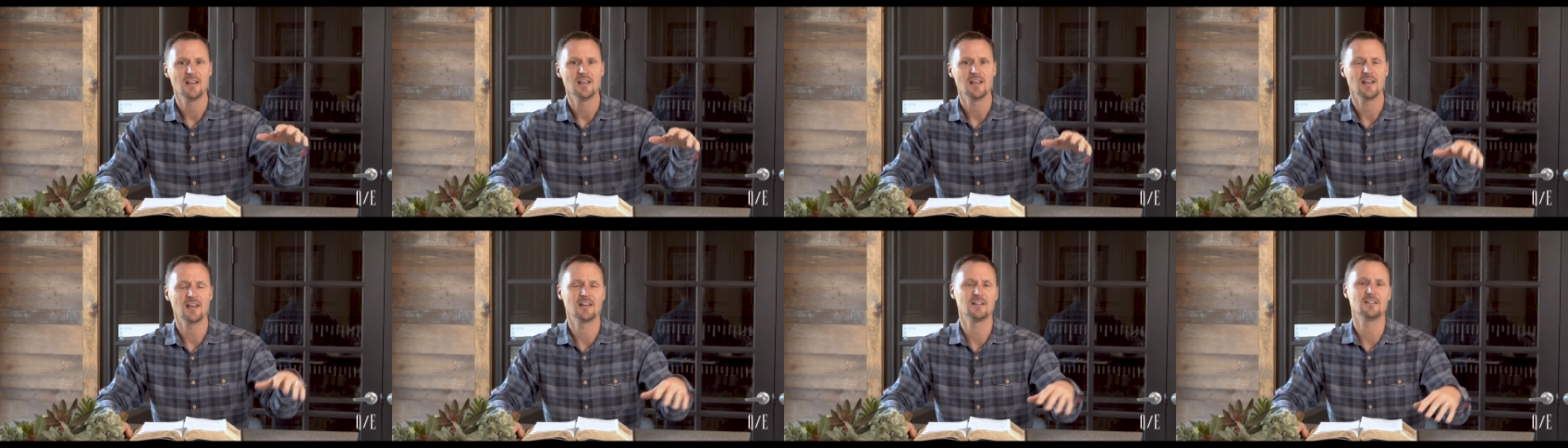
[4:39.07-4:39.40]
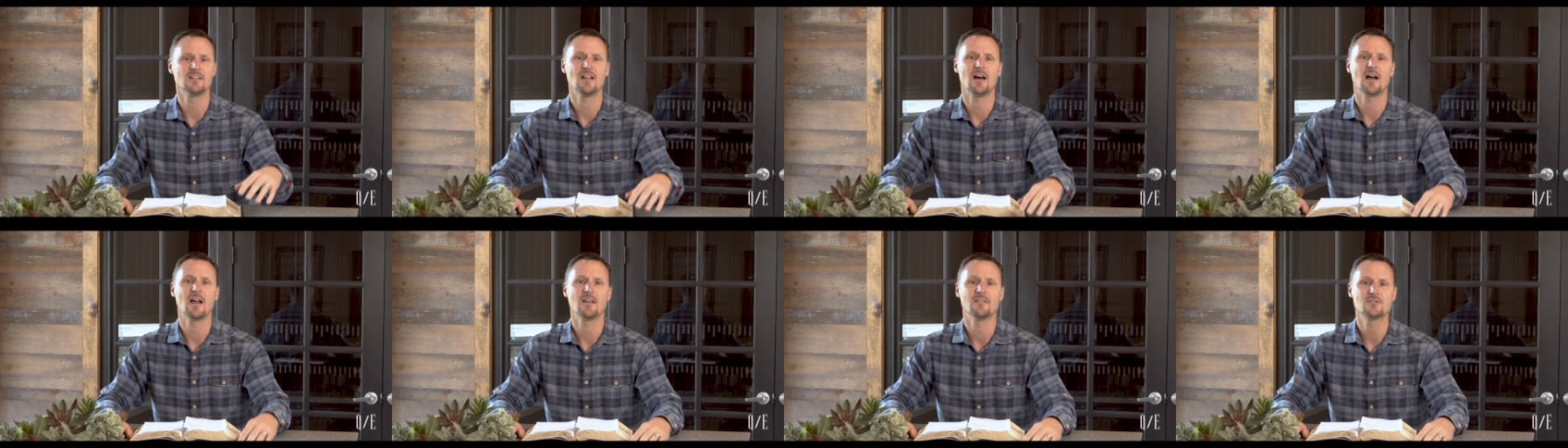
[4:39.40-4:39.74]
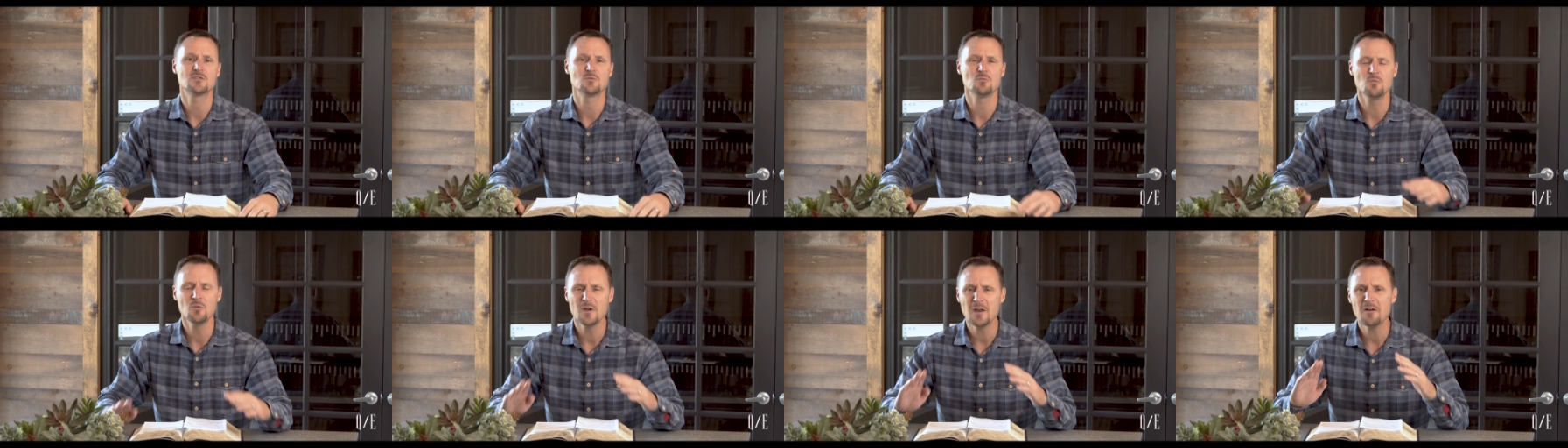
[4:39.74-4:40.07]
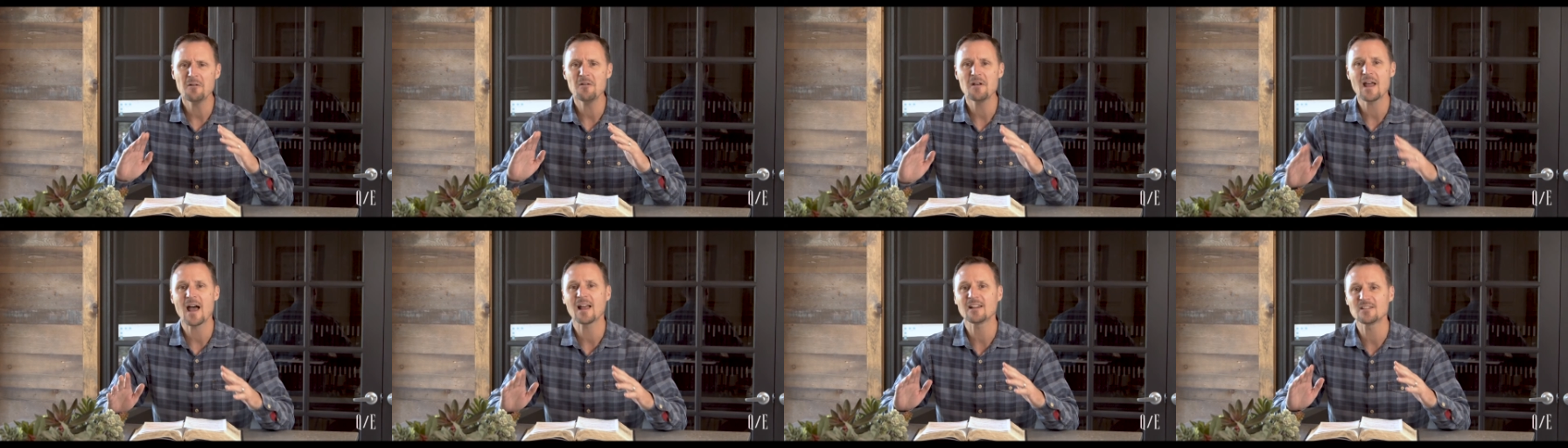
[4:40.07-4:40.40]
and lives. We
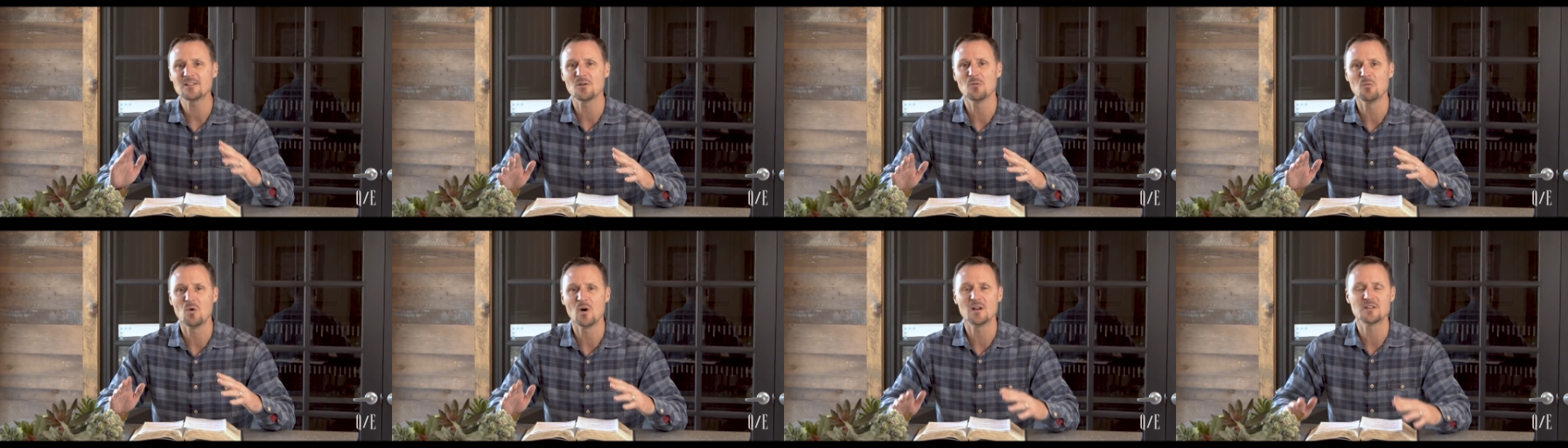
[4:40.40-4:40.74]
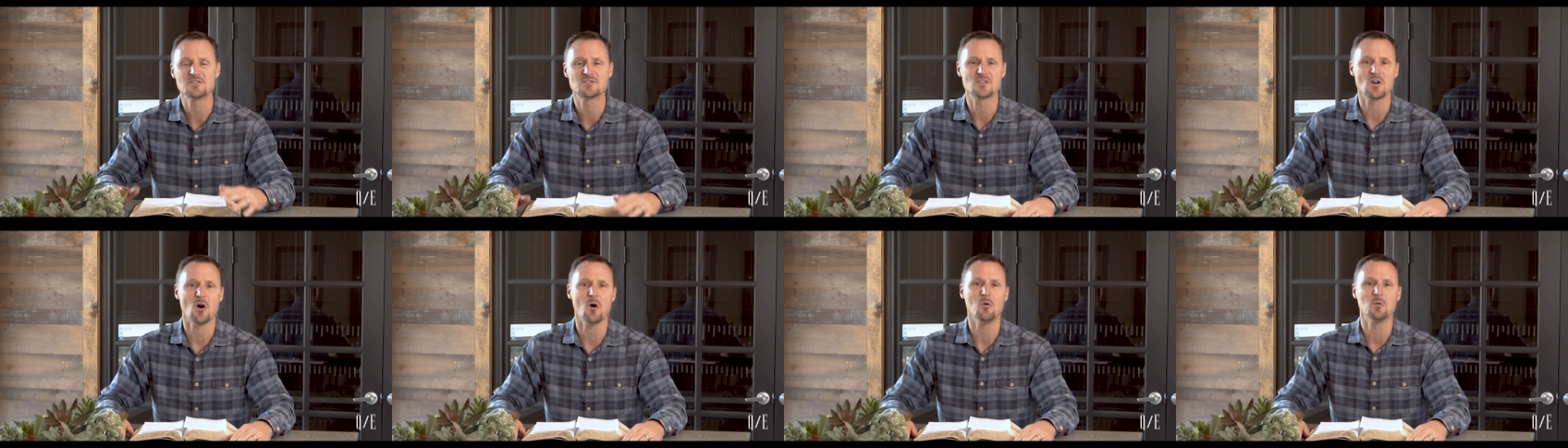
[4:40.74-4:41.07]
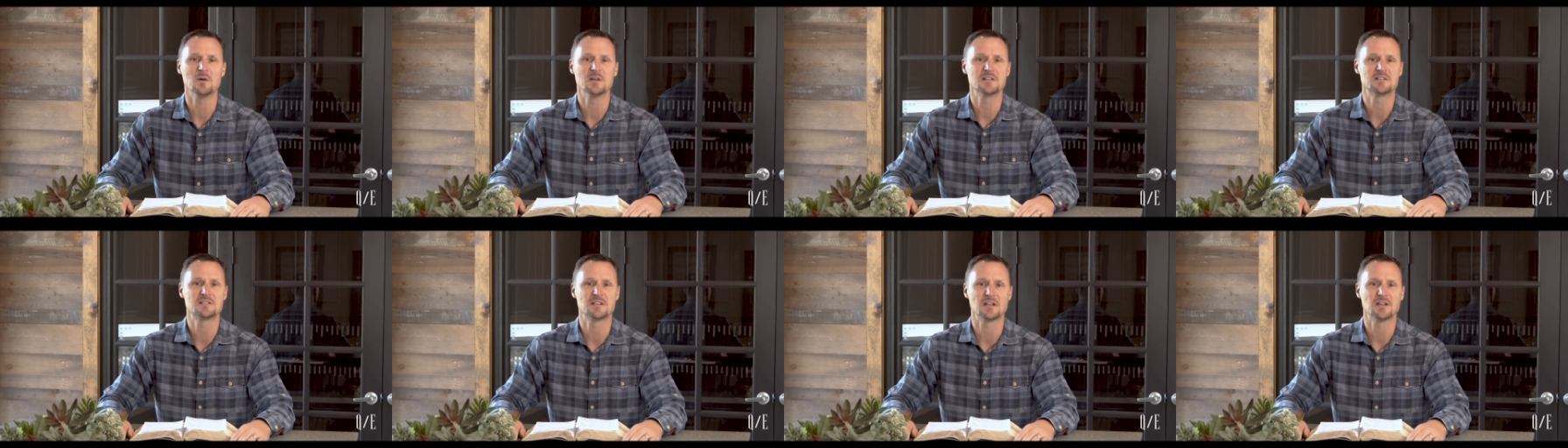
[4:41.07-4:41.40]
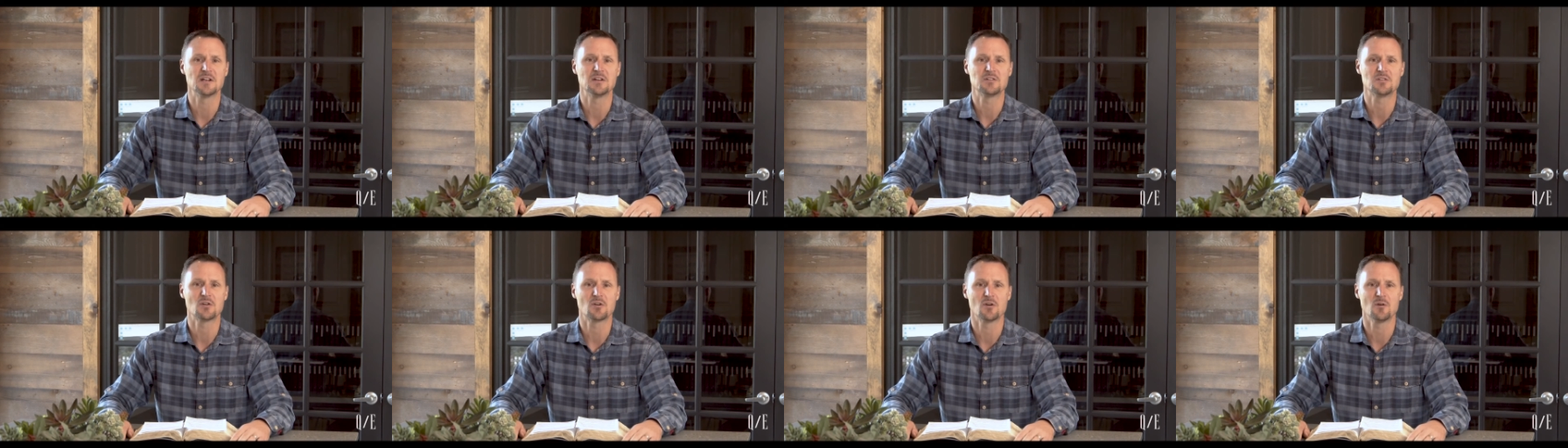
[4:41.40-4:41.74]
are not the ones always to
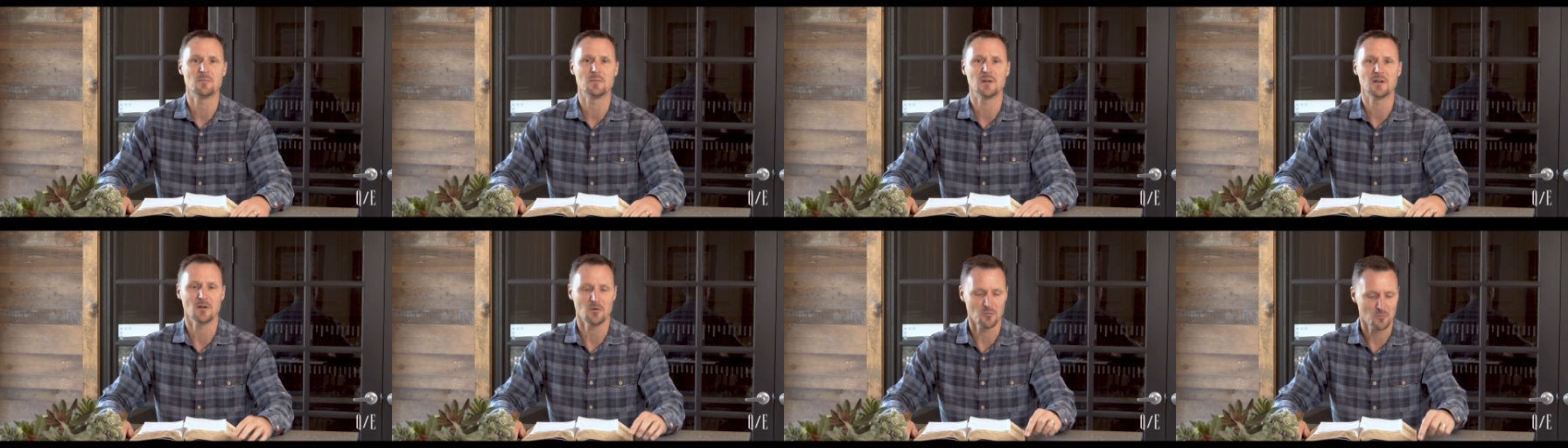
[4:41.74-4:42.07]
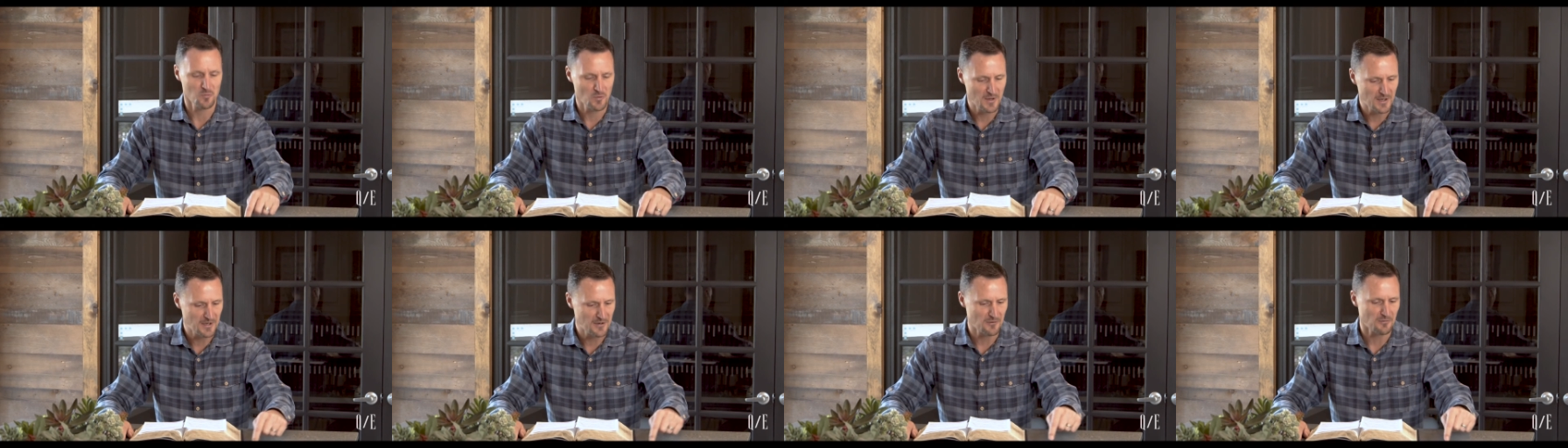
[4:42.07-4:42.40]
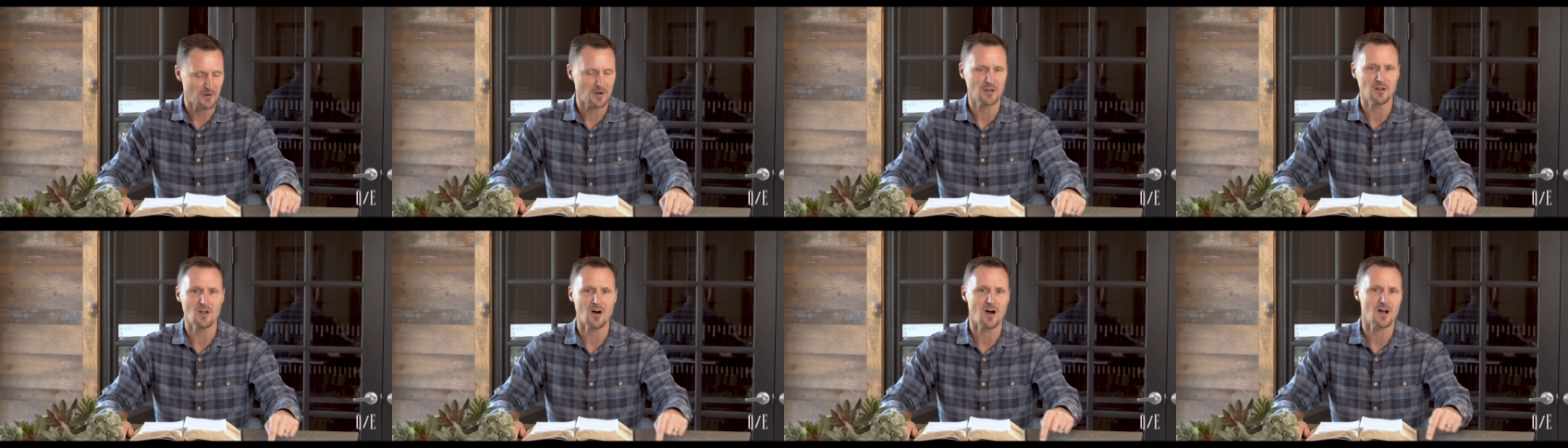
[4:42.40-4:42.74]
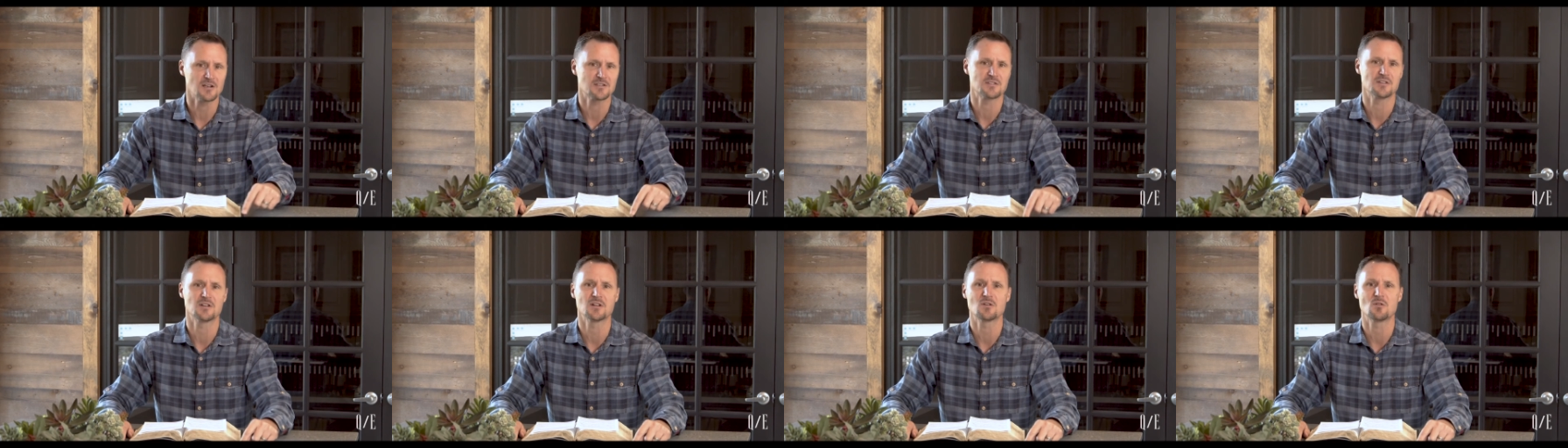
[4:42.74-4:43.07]
determine a win or a
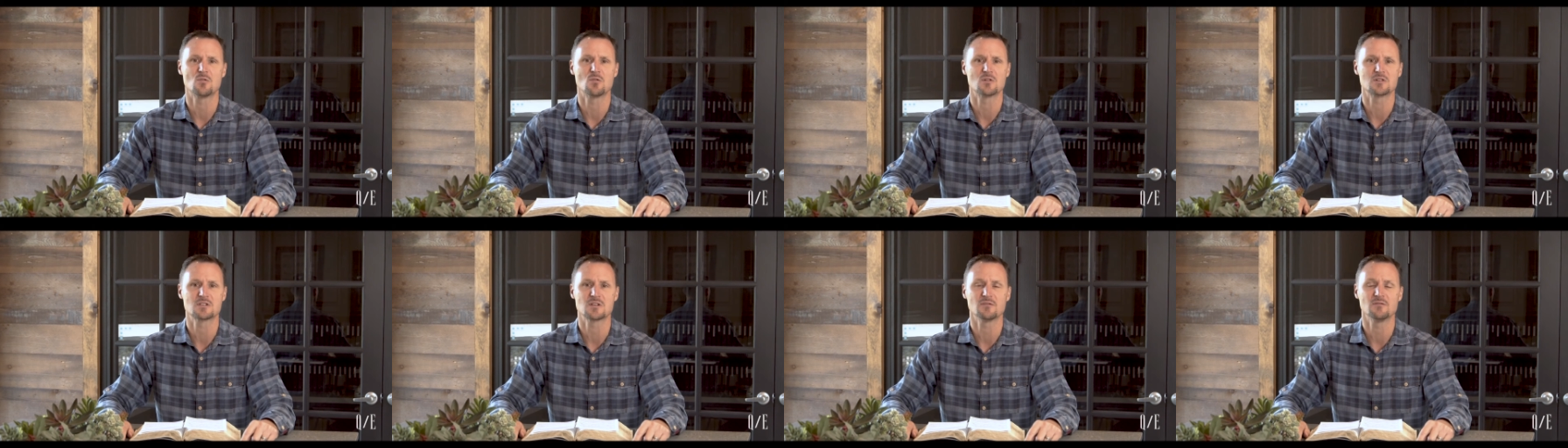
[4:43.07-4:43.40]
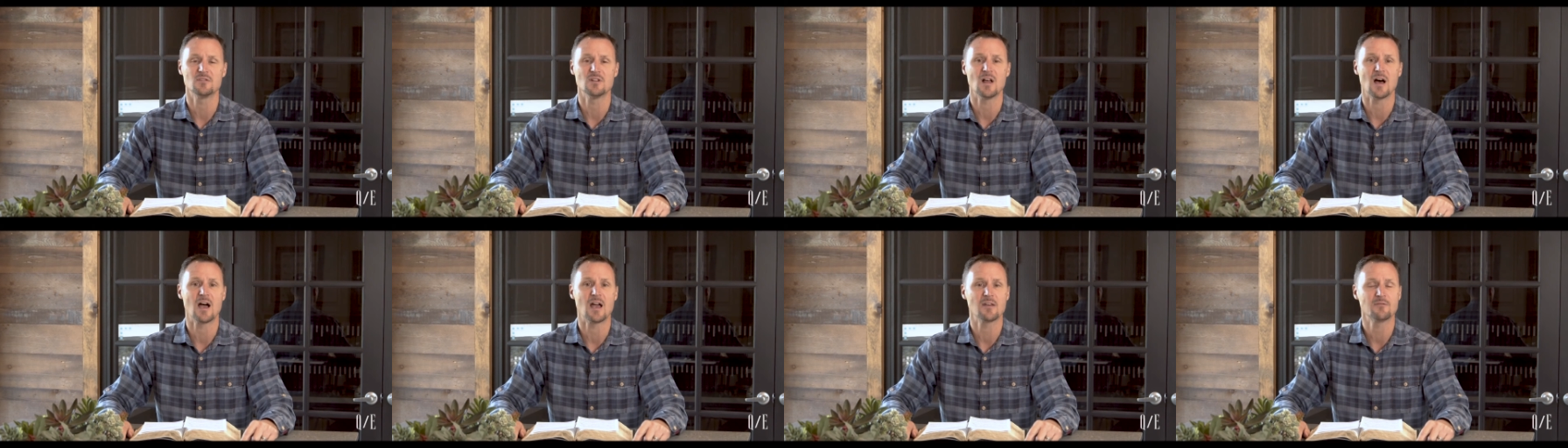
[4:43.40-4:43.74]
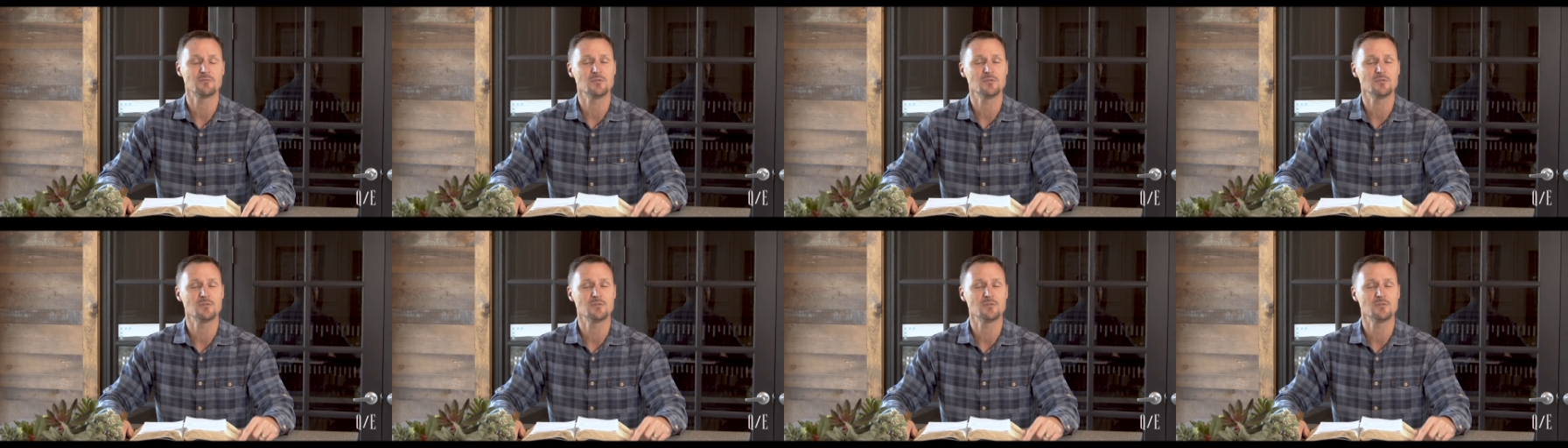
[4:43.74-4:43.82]
loss in the course of life.